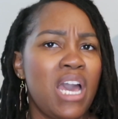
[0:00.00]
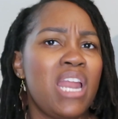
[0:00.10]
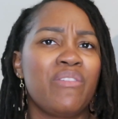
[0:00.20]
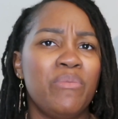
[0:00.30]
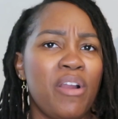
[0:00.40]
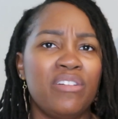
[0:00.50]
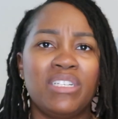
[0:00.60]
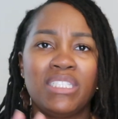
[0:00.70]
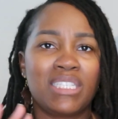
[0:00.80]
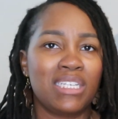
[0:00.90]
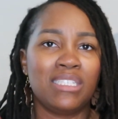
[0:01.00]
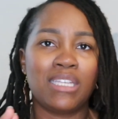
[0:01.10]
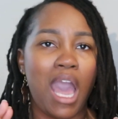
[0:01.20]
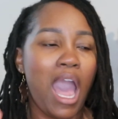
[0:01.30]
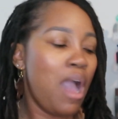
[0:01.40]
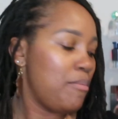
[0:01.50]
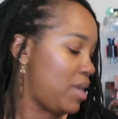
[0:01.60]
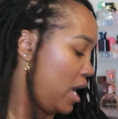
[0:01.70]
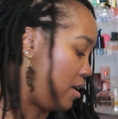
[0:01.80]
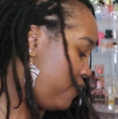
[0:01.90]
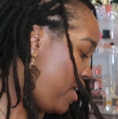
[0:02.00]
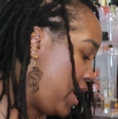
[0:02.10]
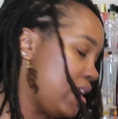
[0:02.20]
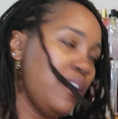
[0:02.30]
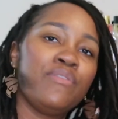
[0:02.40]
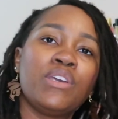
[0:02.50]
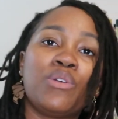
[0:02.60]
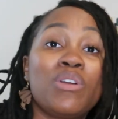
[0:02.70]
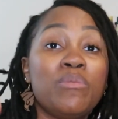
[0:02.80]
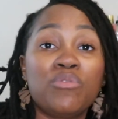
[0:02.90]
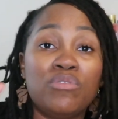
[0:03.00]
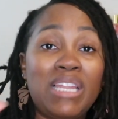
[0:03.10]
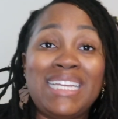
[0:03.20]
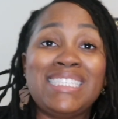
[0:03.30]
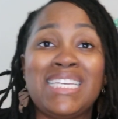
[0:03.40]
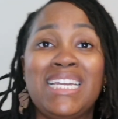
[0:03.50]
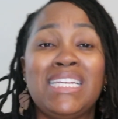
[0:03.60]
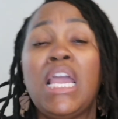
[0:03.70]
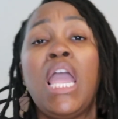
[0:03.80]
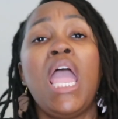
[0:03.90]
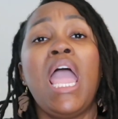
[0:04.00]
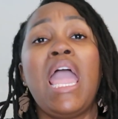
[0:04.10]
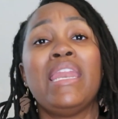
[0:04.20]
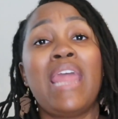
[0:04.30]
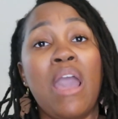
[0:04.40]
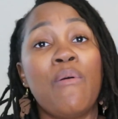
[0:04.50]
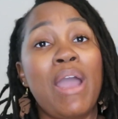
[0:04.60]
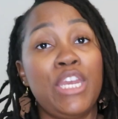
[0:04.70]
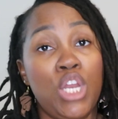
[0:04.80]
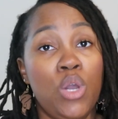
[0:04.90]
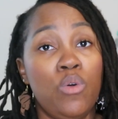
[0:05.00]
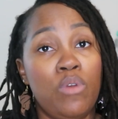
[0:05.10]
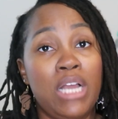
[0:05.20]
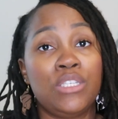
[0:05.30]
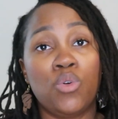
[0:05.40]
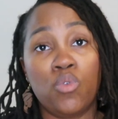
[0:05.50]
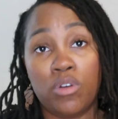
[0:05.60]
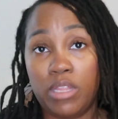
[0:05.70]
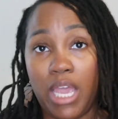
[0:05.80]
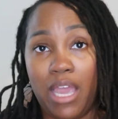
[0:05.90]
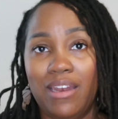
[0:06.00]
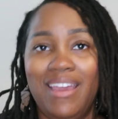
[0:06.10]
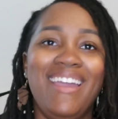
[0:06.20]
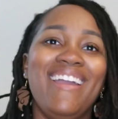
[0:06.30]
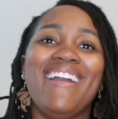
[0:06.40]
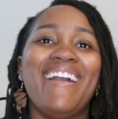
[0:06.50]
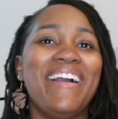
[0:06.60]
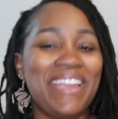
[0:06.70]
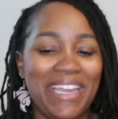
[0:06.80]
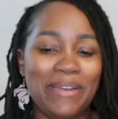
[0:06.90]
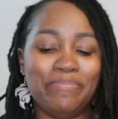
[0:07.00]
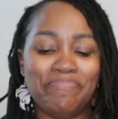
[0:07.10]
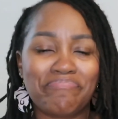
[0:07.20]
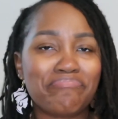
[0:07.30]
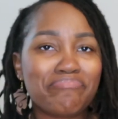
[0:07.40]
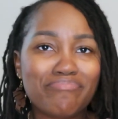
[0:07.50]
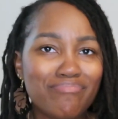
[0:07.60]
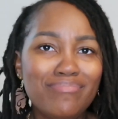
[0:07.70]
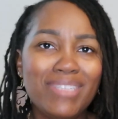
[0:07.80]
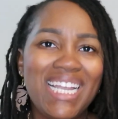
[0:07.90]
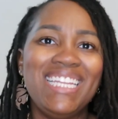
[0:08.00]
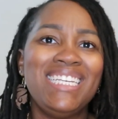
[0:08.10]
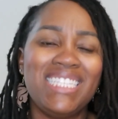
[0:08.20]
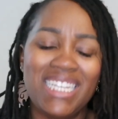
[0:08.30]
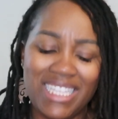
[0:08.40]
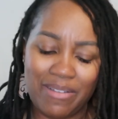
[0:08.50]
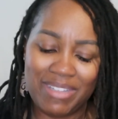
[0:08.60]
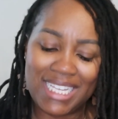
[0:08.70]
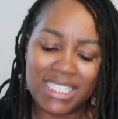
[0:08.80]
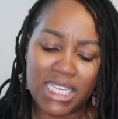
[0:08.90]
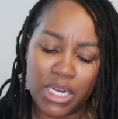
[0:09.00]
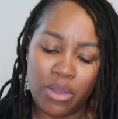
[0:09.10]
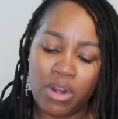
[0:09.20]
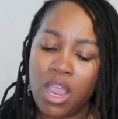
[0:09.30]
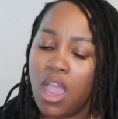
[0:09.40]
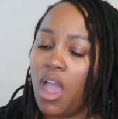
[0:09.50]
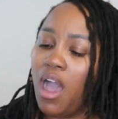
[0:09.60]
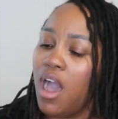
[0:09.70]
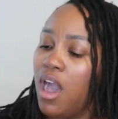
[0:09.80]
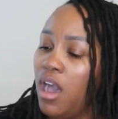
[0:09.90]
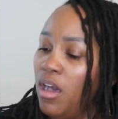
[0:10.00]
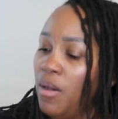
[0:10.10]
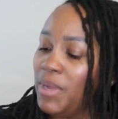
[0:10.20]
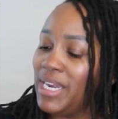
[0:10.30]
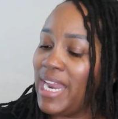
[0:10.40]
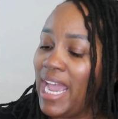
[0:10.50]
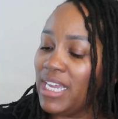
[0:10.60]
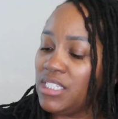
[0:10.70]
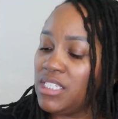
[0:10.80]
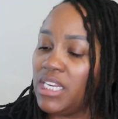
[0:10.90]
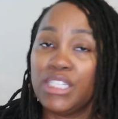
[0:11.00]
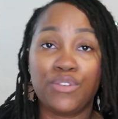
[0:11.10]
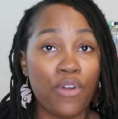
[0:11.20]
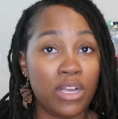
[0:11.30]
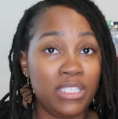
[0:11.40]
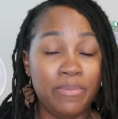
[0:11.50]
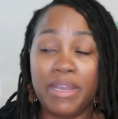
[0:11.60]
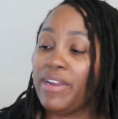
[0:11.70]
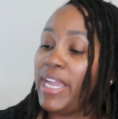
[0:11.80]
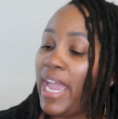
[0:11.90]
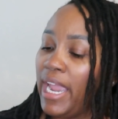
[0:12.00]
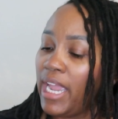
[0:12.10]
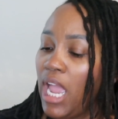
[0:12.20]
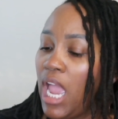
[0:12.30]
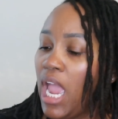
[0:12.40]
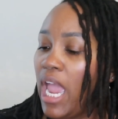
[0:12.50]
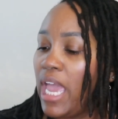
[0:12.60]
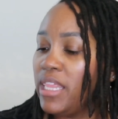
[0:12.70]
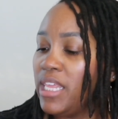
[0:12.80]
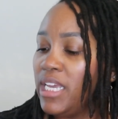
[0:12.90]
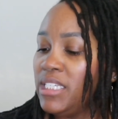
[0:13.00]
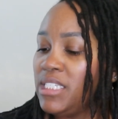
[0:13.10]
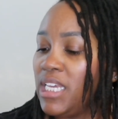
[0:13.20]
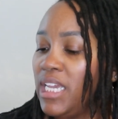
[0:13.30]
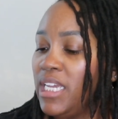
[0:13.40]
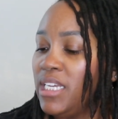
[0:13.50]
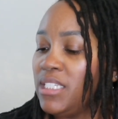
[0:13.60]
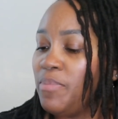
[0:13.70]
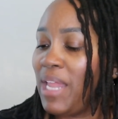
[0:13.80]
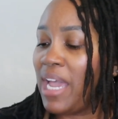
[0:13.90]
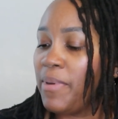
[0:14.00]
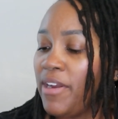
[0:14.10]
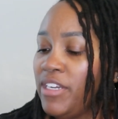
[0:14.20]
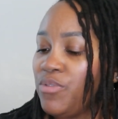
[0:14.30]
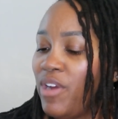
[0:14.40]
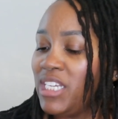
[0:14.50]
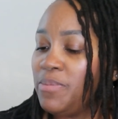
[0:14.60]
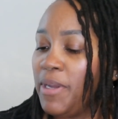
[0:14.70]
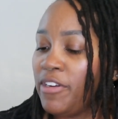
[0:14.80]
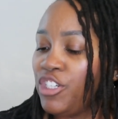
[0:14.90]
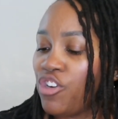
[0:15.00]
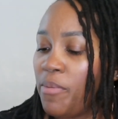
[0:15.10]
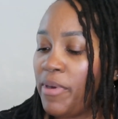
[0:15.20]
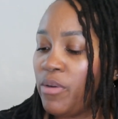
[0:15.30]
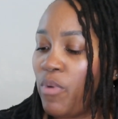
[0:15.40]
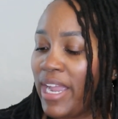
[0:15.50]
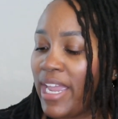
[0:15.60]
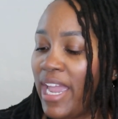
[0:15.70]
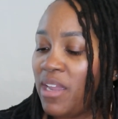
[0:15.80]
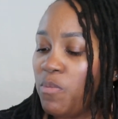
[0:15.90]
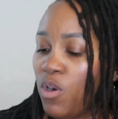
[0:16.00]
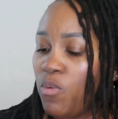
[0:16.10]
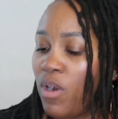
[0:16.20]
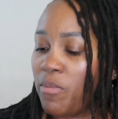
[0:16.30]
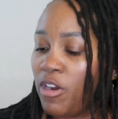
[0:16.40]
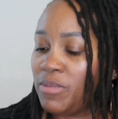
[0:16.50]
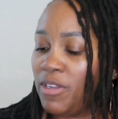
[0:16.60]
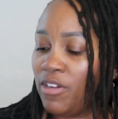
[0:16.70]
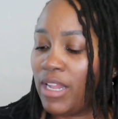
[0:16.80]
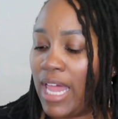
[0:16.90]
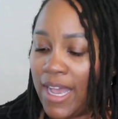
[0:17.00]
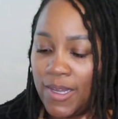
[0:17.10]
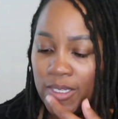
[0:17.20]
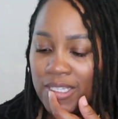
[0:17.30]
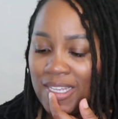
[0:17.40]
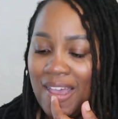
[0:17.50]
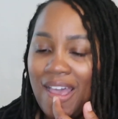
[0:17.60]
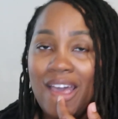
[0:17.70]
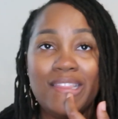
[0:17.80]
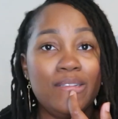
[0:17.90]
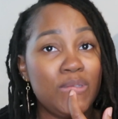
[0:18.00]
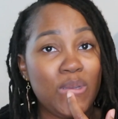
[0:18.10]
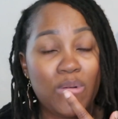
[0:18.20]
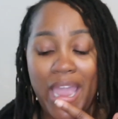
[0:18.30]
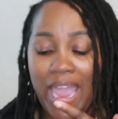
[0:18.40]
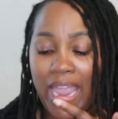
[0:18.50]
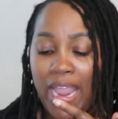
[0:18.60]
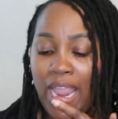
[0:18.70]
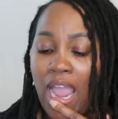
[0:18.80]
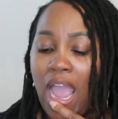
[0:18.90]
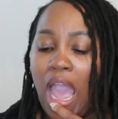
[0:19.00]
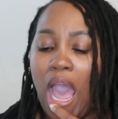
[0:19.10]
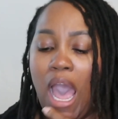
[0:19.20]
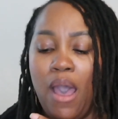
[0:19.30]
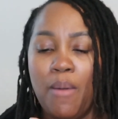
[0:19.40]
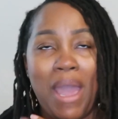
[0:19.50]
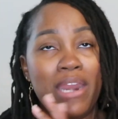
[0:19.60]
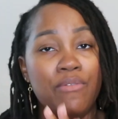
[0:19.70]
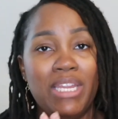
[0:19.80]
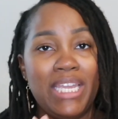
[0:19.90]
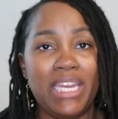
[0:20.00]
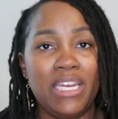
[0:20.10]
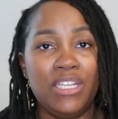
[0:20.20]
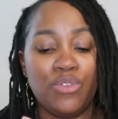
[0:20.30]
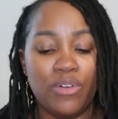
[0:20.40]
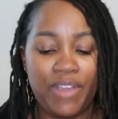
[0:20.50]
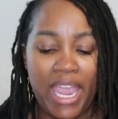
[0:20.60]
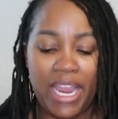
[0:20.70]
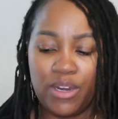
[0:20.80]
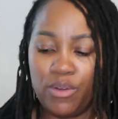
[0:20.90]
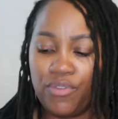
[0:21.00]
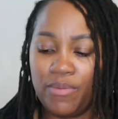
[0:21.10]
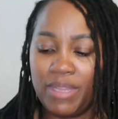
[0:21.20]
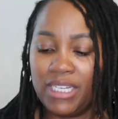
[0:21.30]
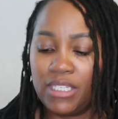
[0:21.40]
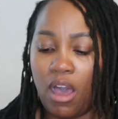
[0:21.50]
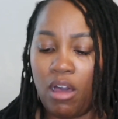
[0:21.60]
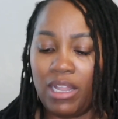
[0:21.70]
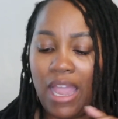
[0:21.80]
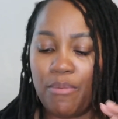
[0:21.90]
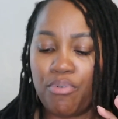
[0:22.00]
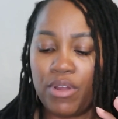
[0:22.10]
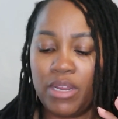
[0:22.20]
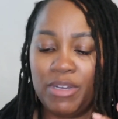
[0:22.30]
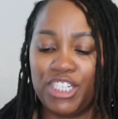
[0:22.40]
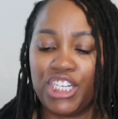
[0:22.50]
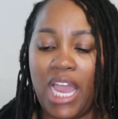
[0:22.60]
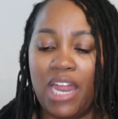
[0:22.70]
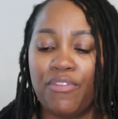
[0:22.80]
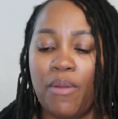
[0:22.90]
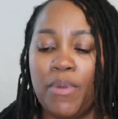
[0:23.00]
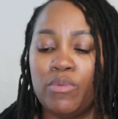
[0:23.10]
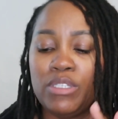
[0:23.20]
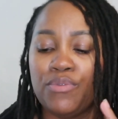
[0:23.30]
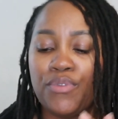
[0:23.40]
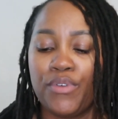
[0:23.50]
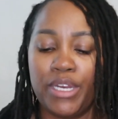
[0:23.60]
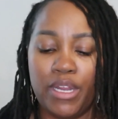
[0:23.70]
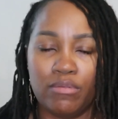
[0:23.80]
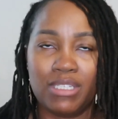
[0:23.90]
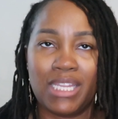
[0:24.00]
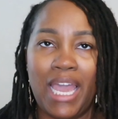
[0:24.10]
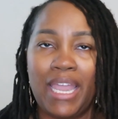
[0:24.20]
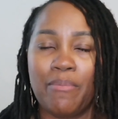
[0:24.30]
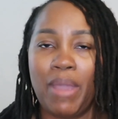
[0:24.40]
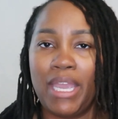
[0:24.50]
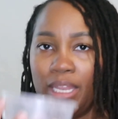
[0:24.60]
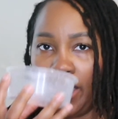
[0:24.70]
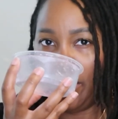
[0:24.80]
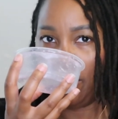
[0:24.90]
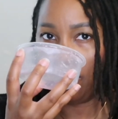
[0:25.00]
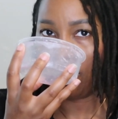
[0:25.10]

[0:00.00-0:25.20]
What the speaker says: not a repurchase because I'm not a fan of the creme brulee scent, and now I know not to order that again, at least anything with that scent note. Next is Frosted Berry Cake, and this is blackberries, raspberries, strawberry white cake, and boardwalk marshmallow clouds. This was okay. I didn't really get any sort of cake note from this. All I pretty much got from it was the fruity notes, like mainly